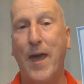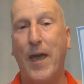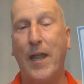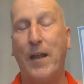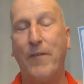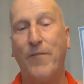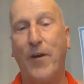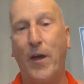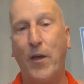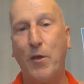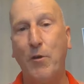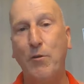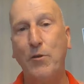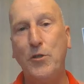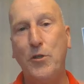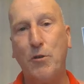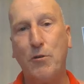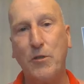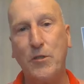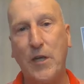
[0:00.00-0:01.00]
and if I
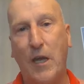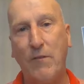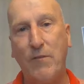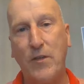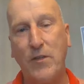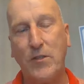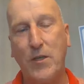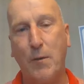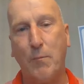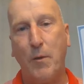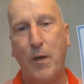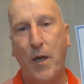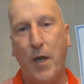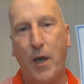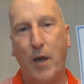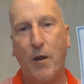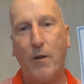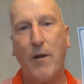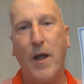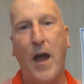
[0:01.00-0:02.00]
use your shaving tip
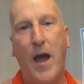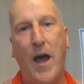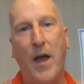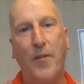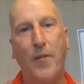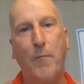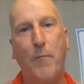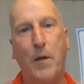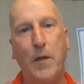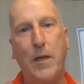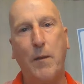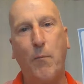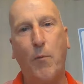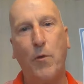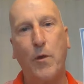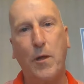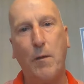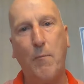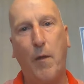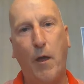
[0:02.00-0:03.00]
here on the Monday
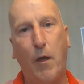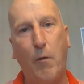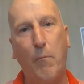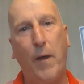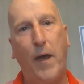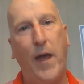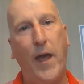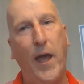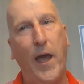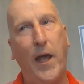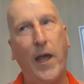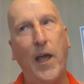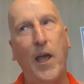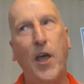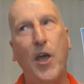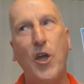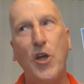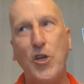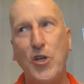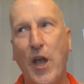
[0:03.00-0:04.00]
Morning Mailbag
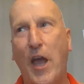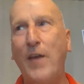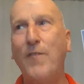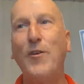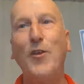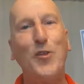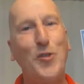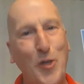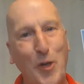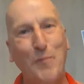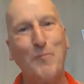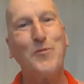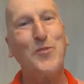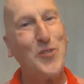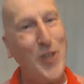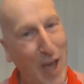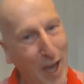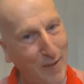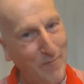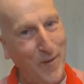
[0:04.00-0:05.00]
shaving tip
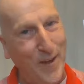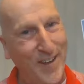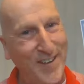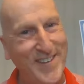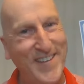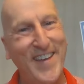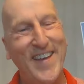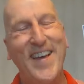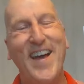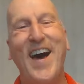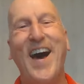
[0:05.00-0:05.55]
segment,